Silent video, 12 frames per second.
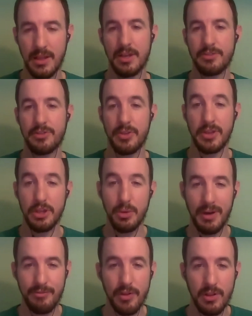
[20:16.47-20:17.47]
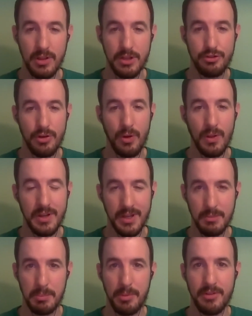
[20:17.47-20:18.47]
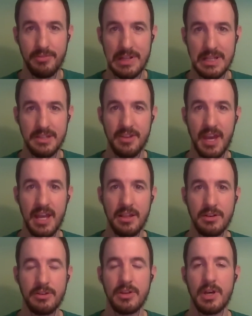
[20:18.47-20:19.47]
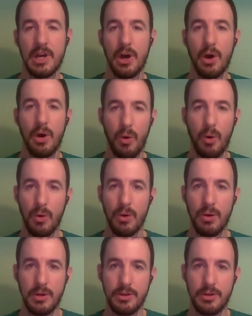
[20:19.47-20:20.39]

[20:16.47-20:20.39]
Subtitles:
so that you have full control and it can be perfectly tailored? Or